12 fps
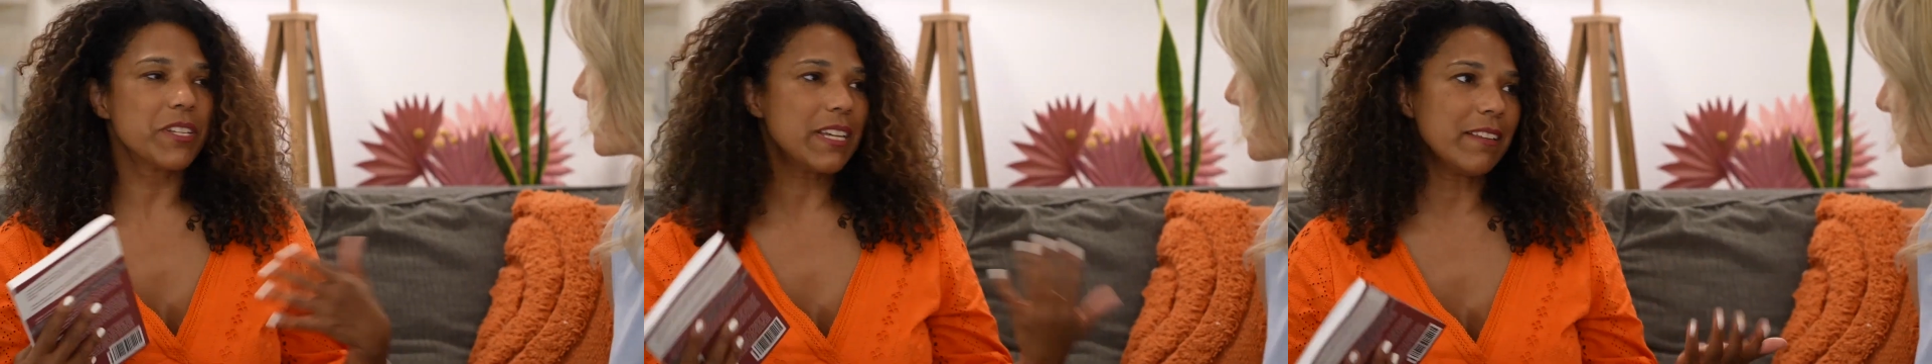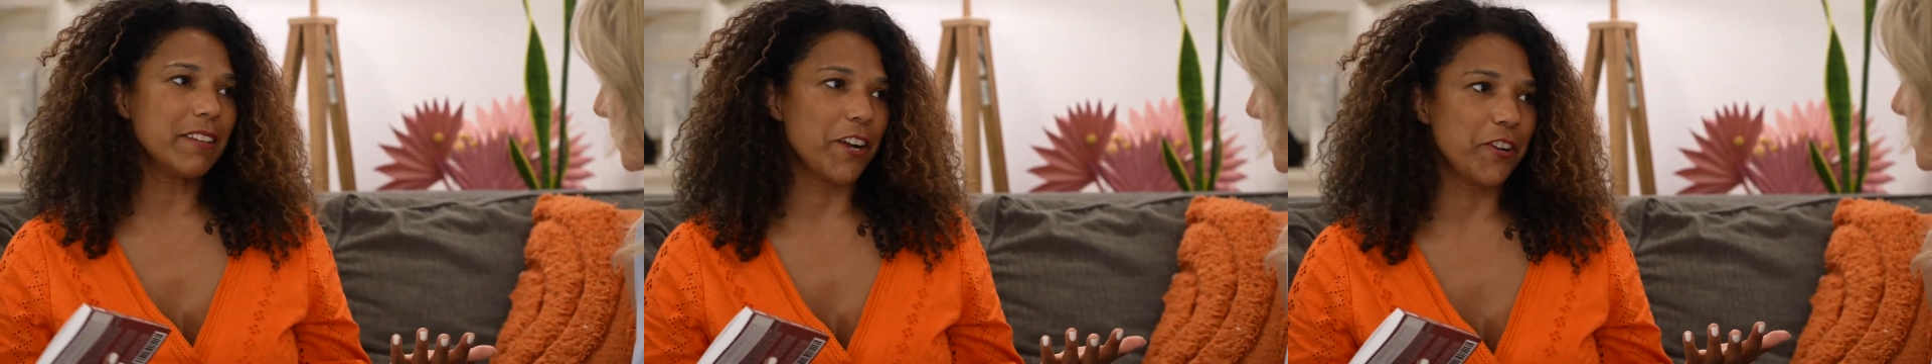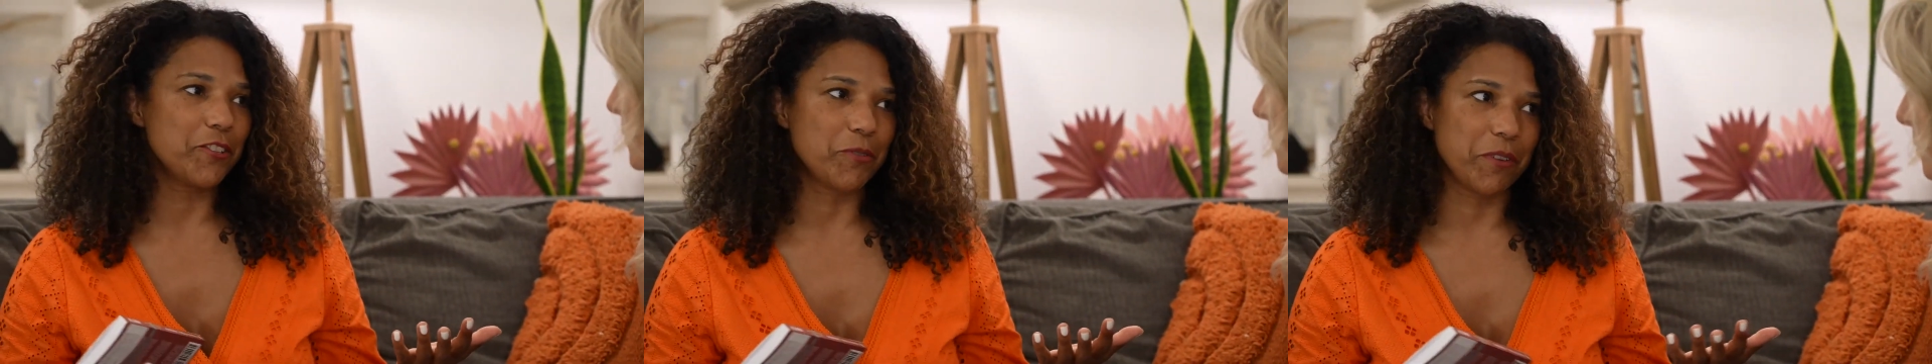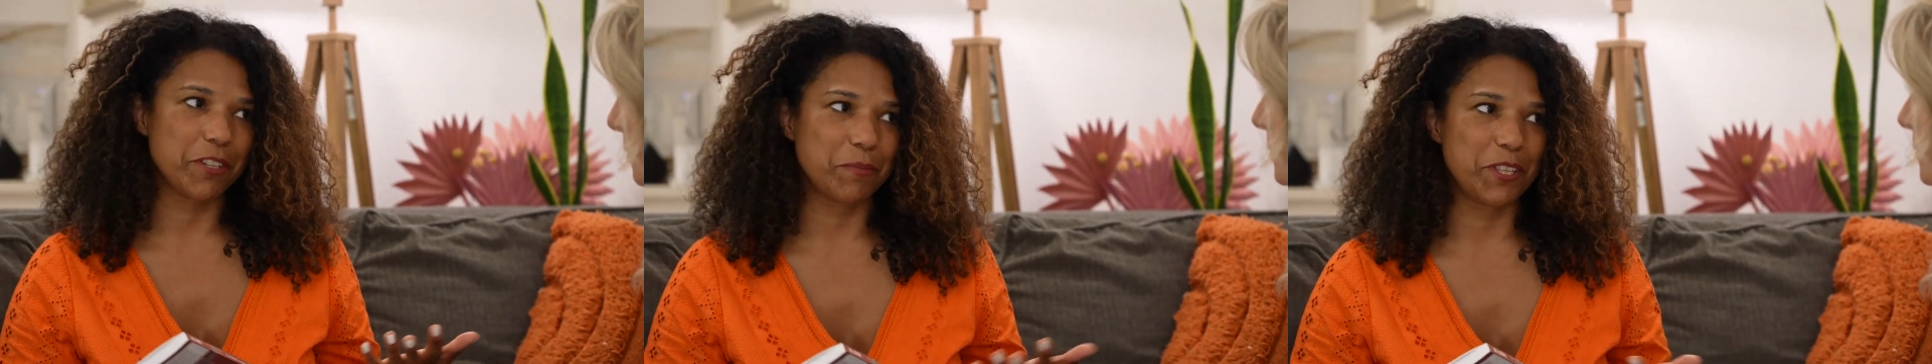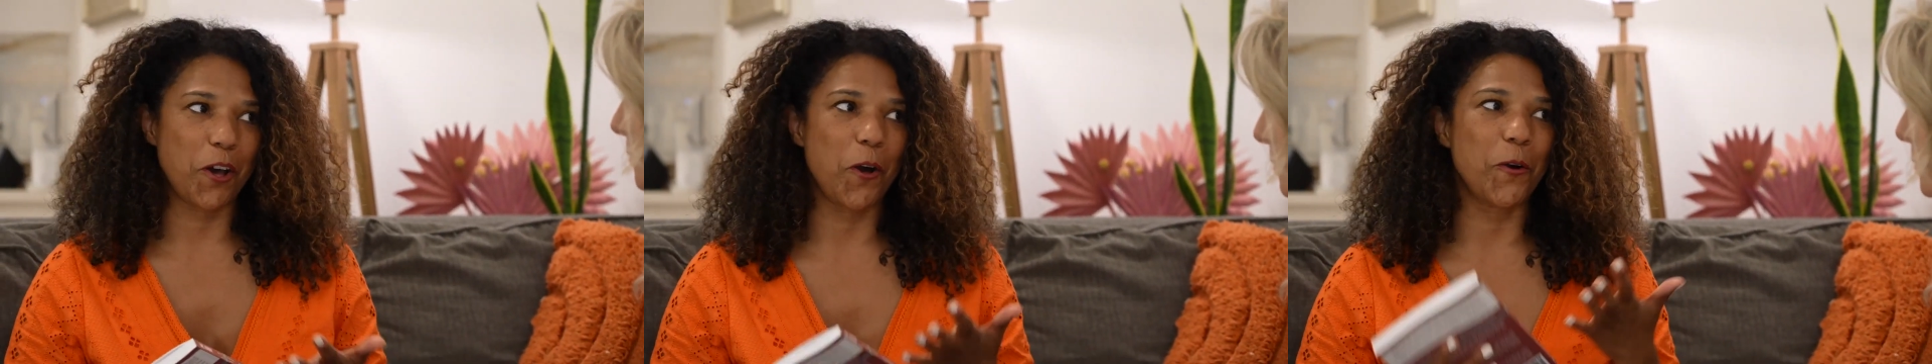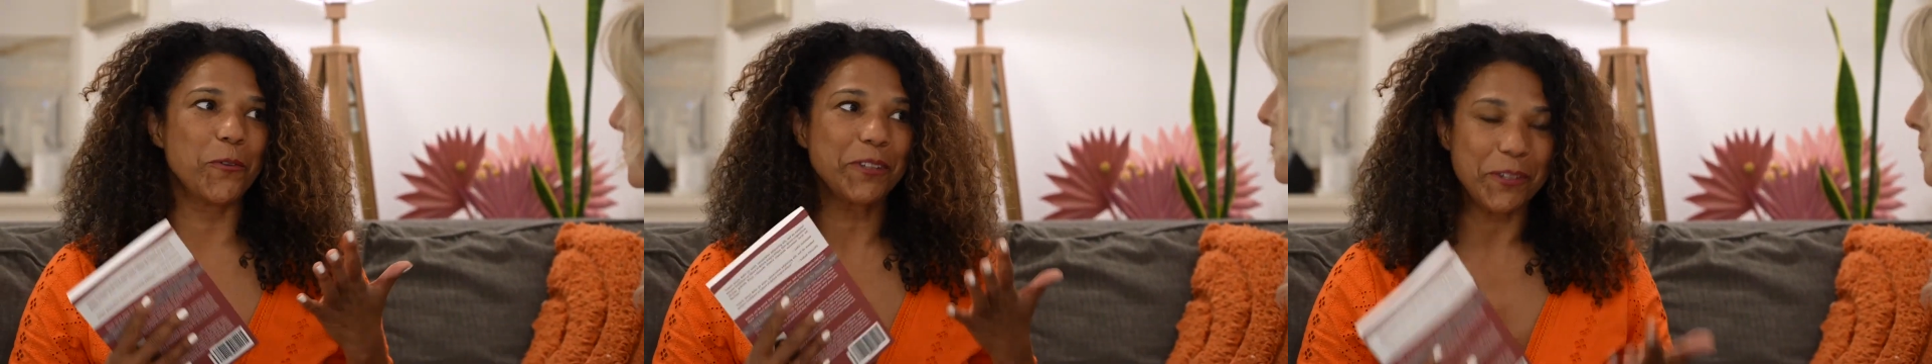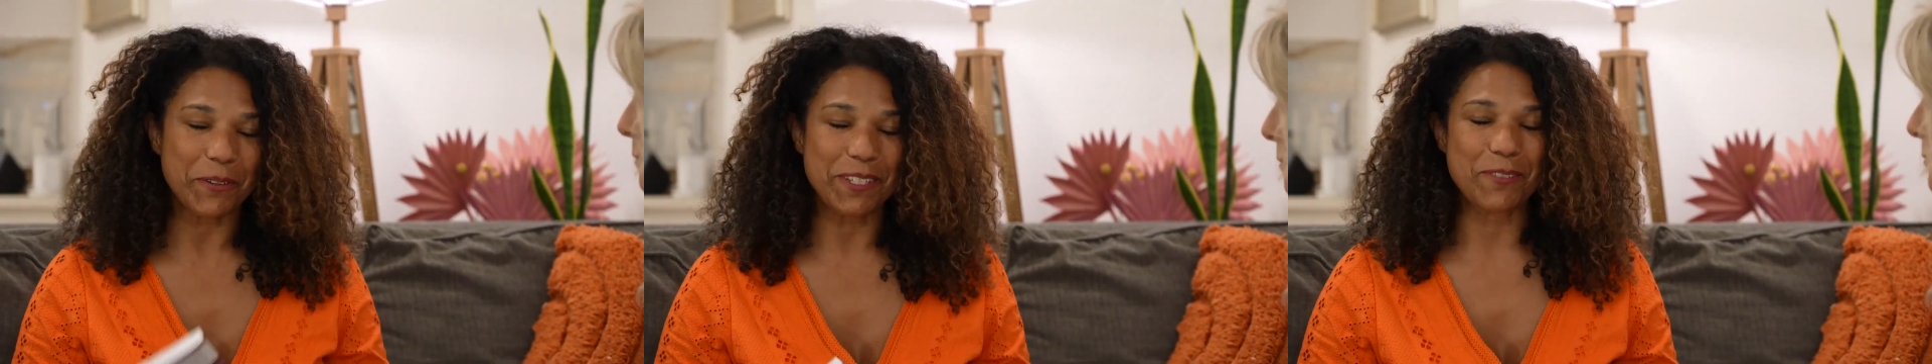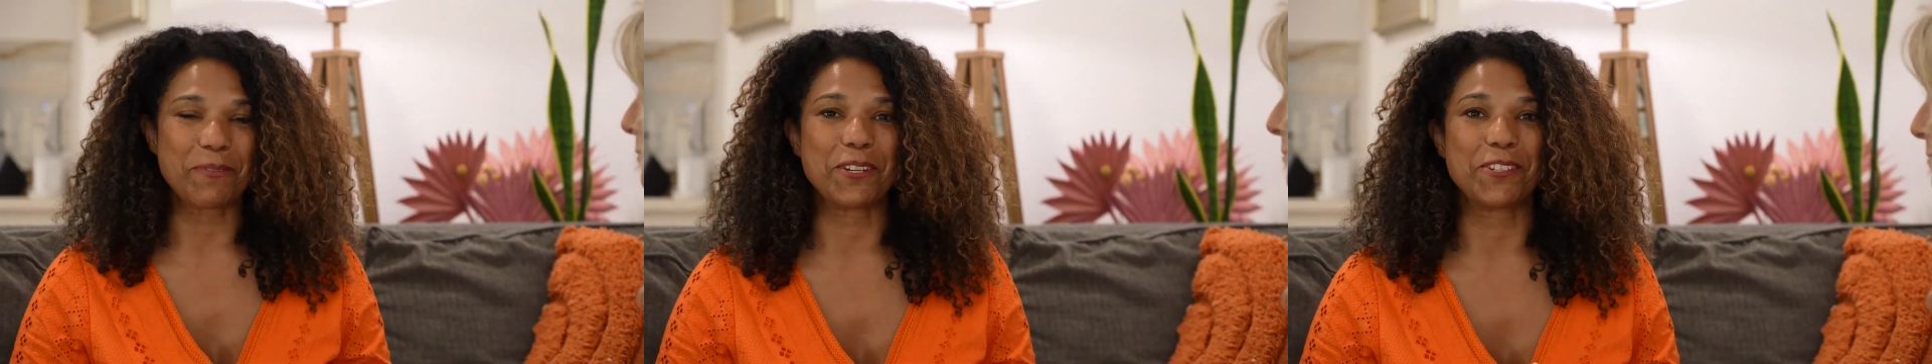We're telling our stories, but the only
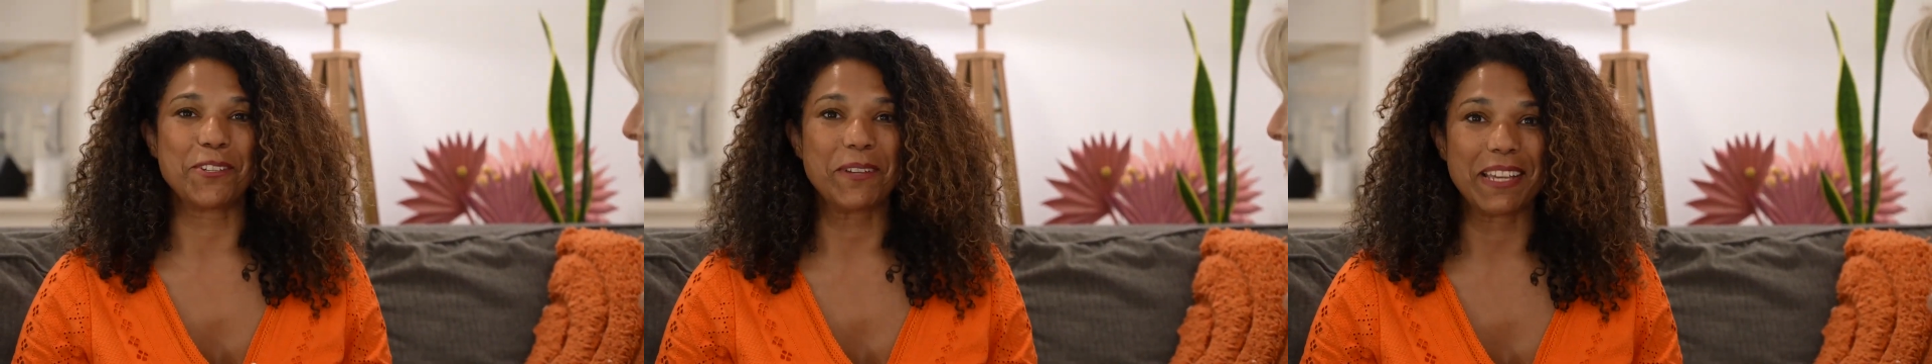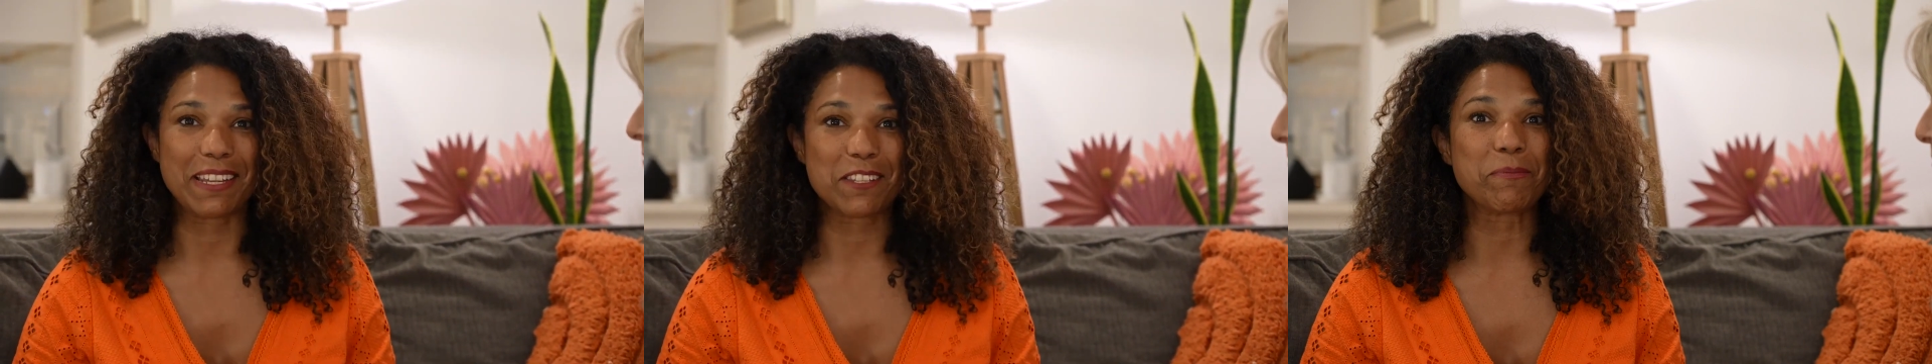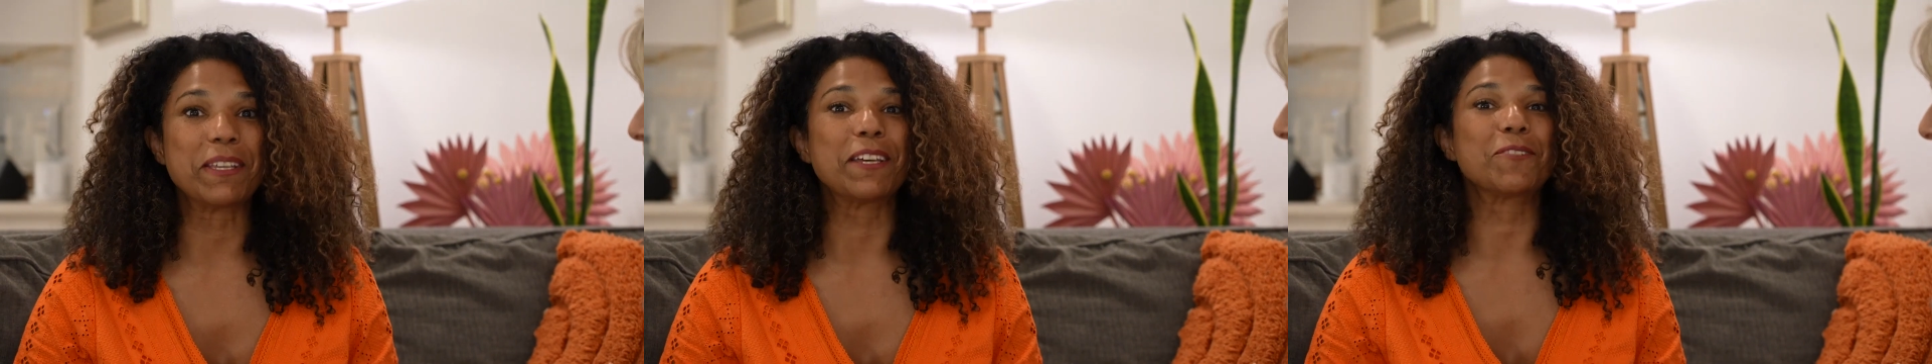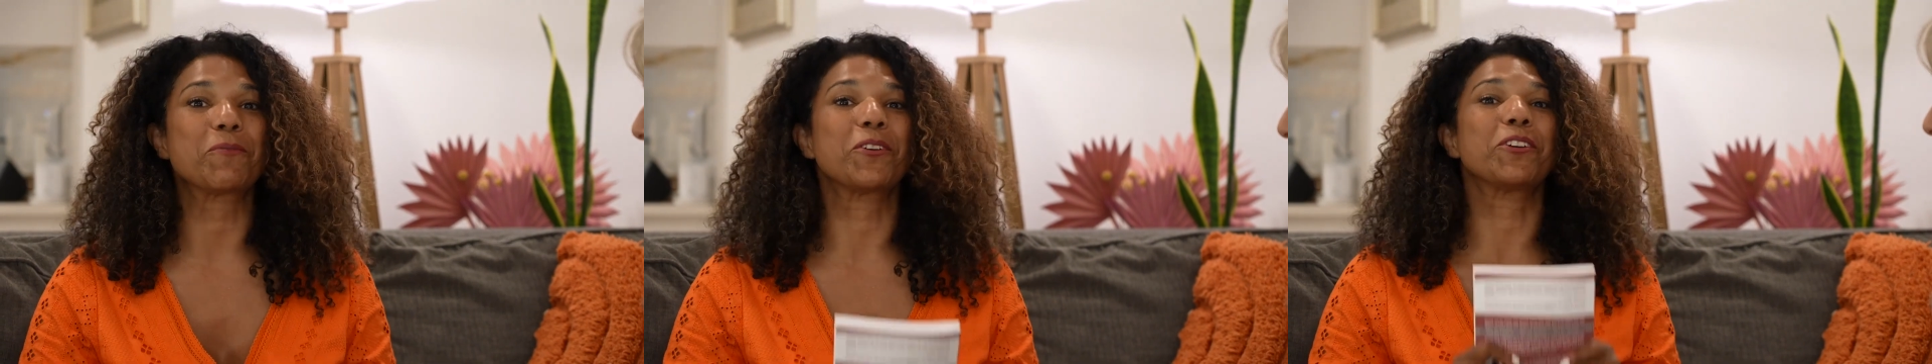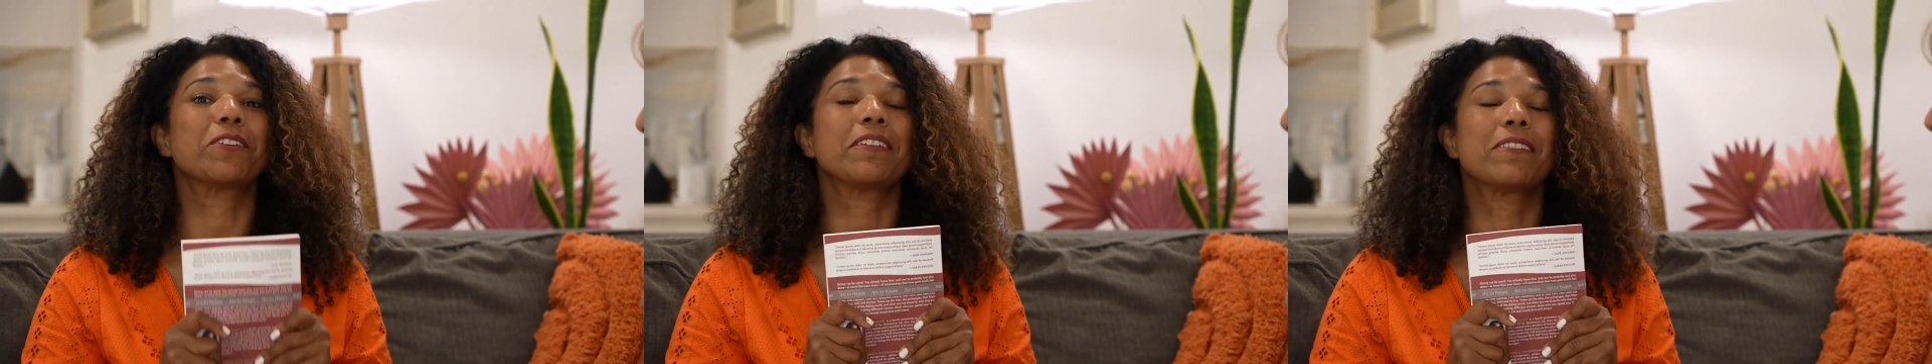reason we're doing it is because we're